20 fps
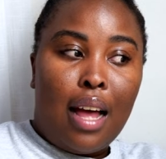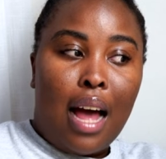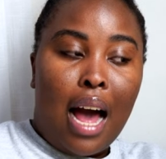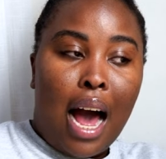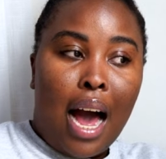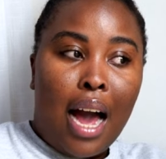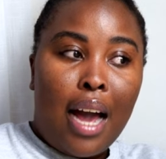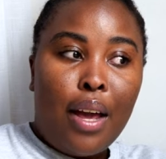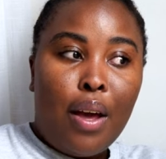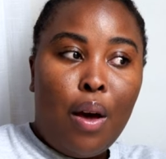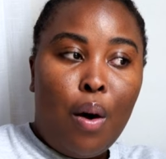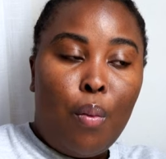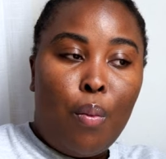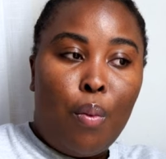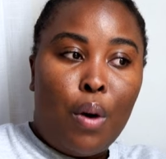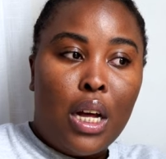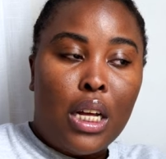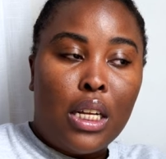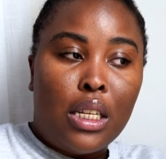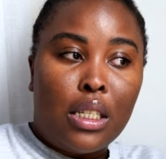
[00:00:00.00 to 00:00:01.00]
I
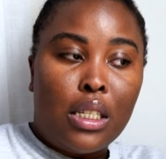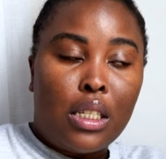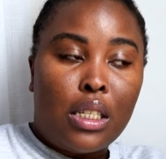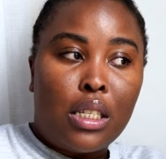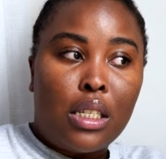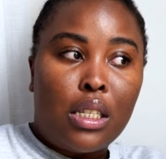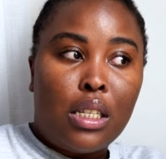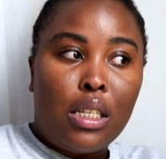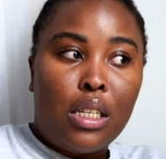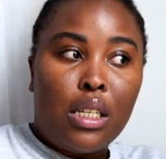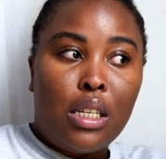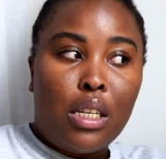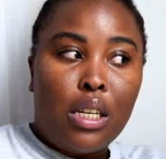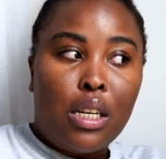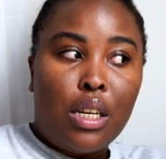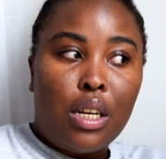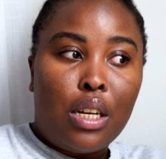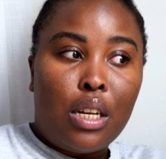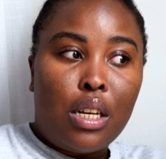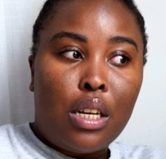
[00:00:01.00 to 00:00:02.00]
was
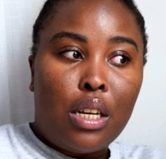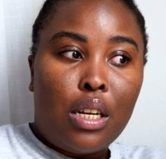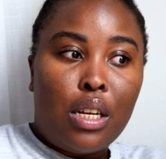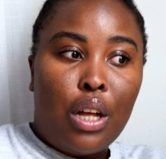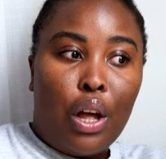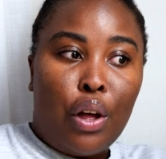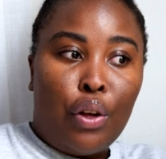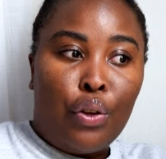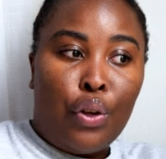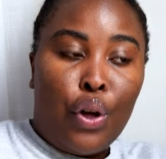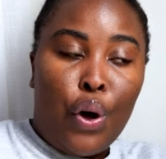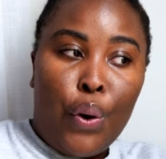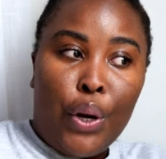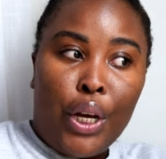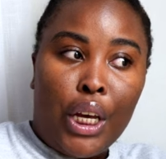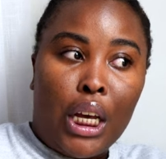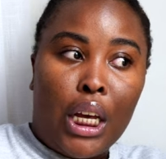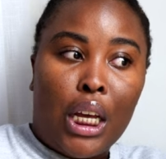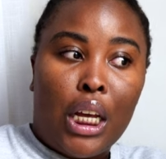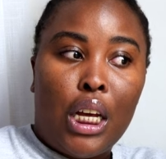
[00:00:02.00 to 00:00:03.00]

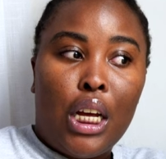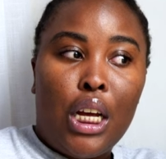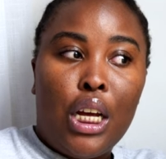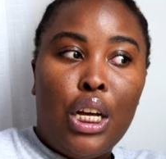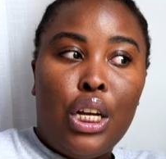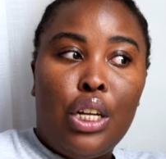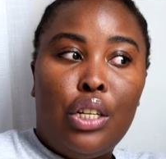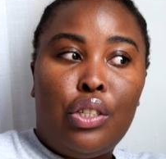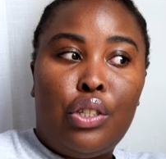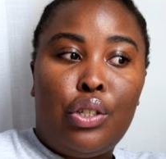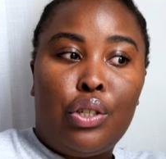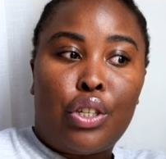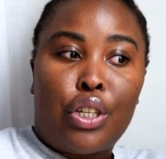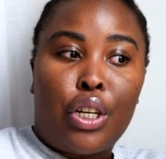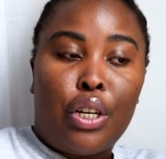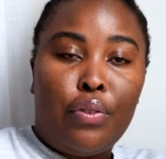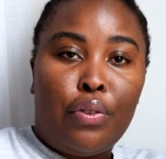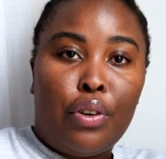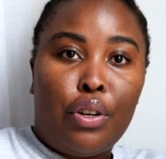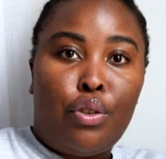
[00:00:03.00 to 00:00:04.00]
going to
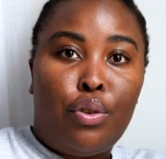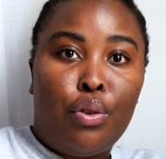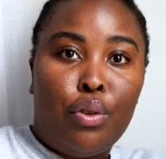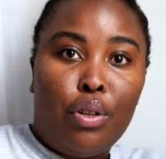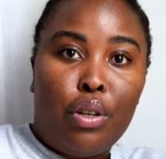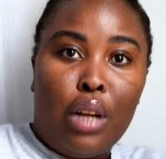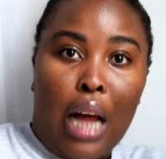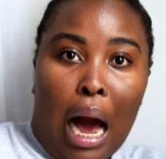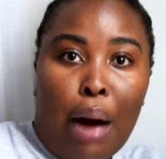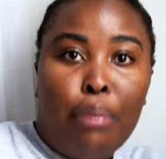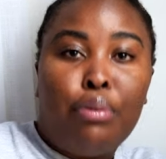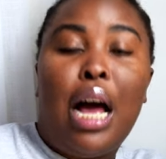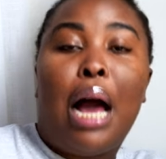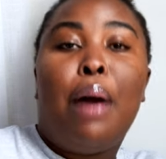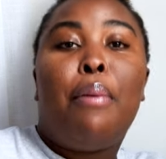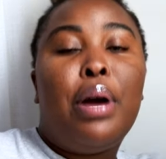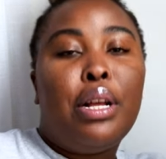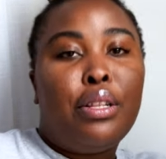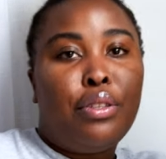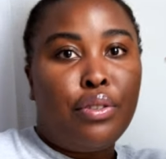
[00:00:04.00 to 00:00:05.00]
con- to I,
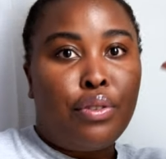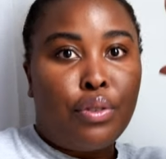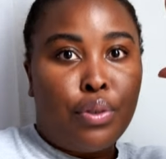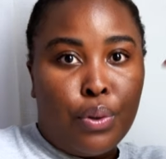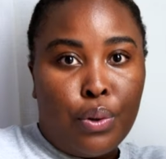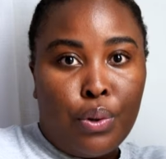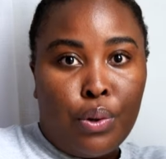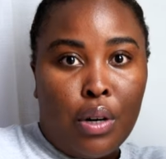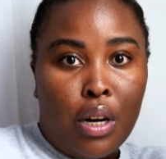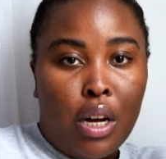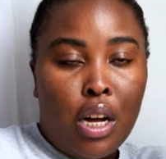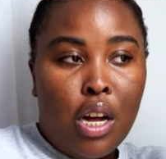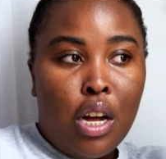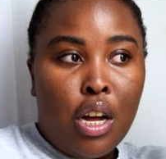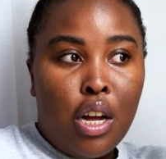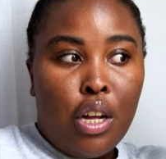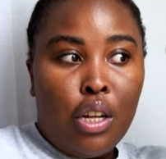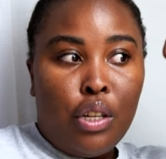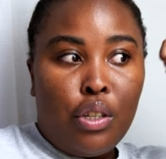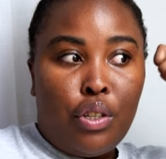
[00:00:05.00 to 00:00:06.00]
went to school
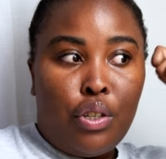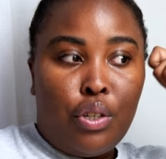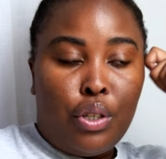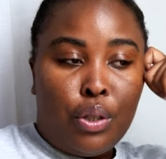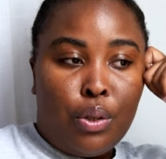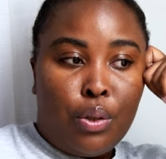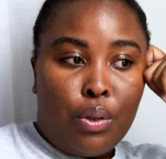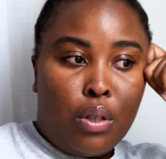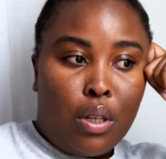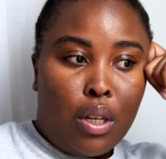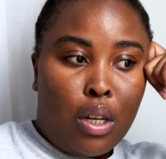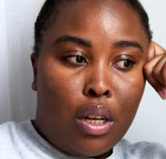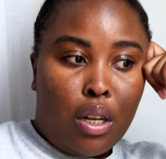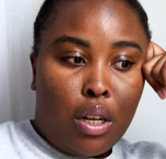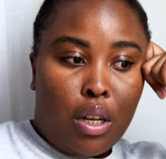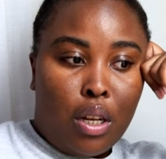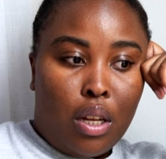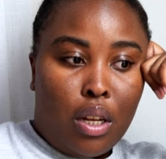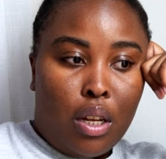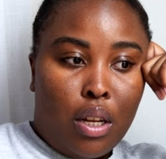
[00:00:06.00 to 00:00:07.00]
to
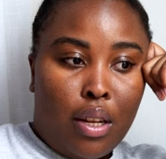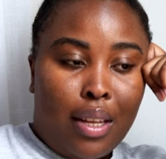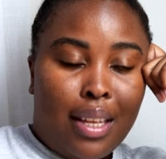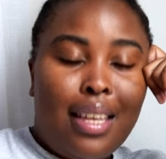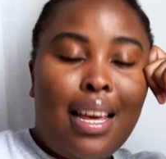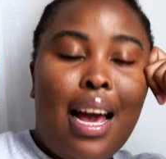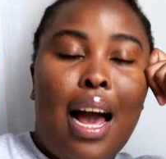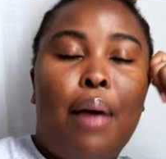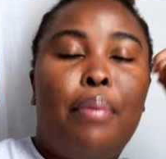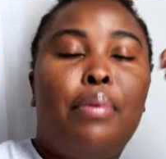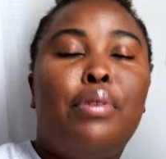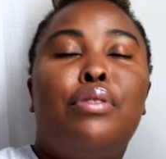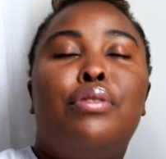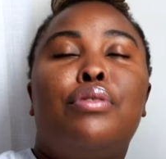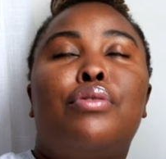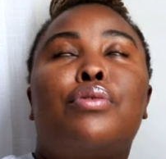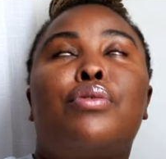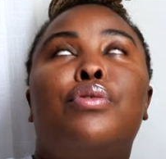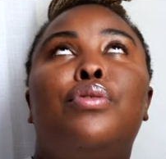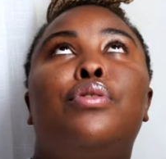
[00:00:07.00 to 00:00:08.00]
yeah I went to
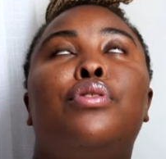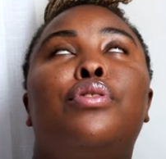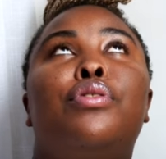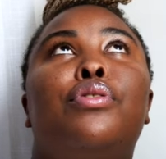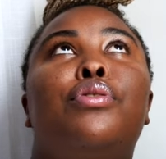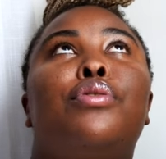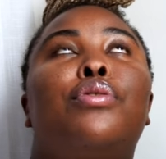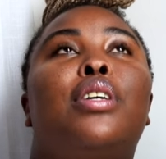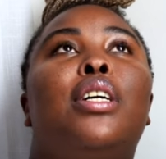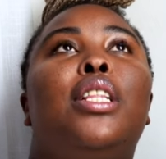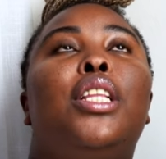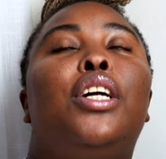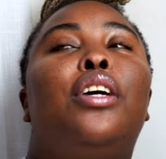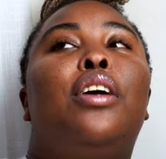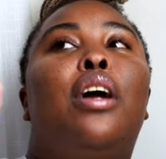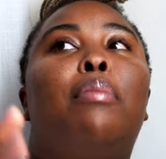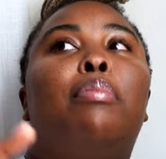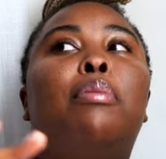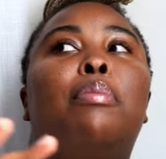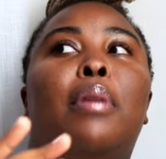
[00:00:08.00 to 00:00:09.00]
school to clear
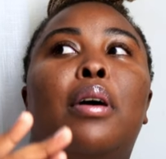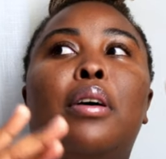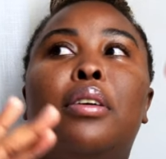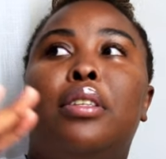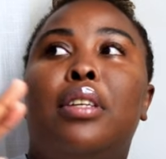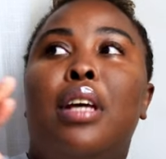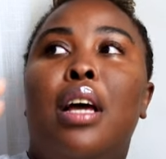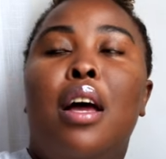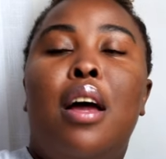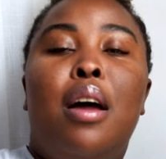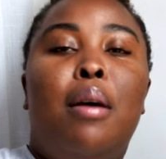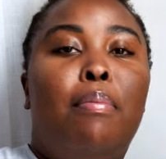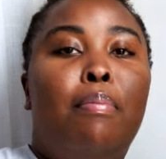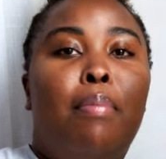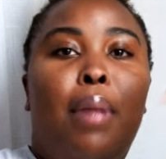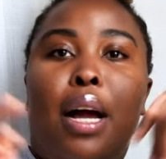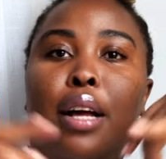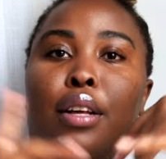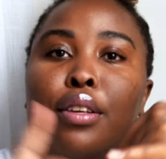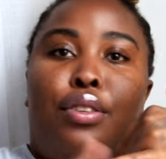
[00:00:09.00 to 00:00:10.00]
up about
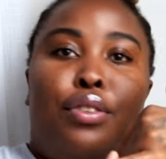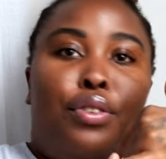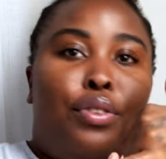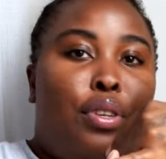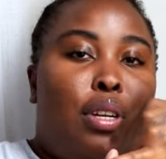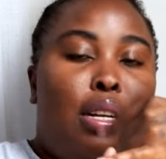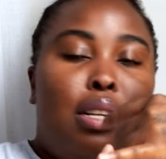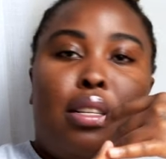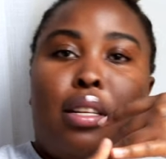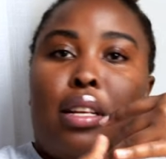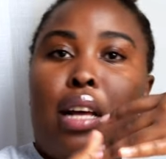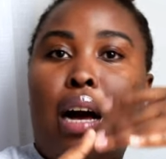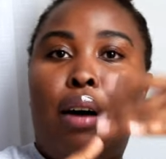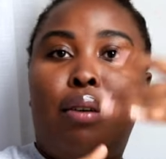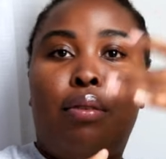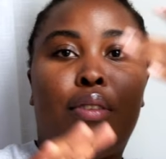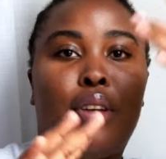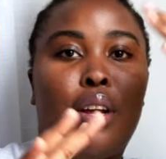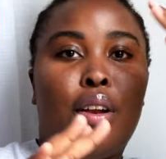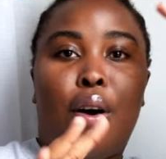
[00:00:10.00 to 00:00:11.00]
my student
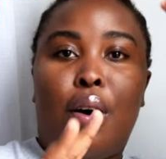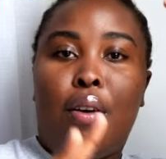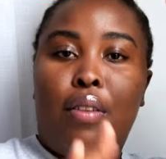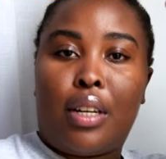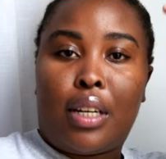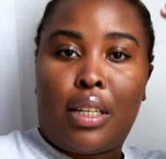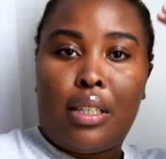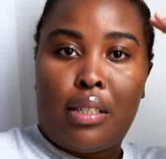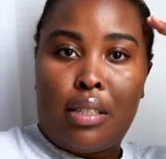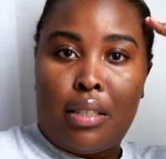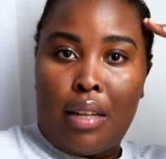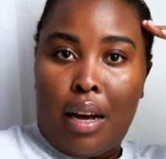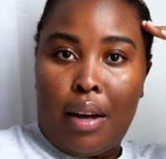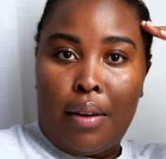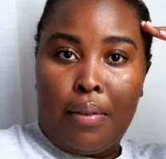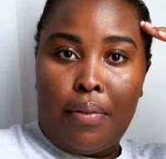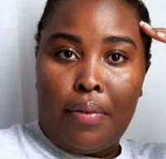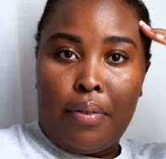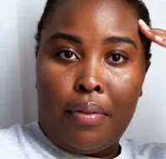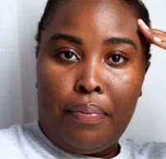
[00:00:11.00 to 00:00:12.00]
account and all that kind of
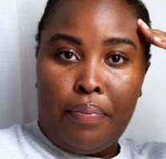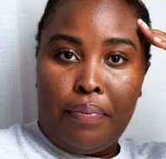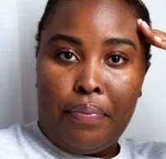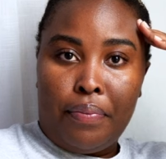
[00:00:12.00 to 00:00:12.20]
stuff.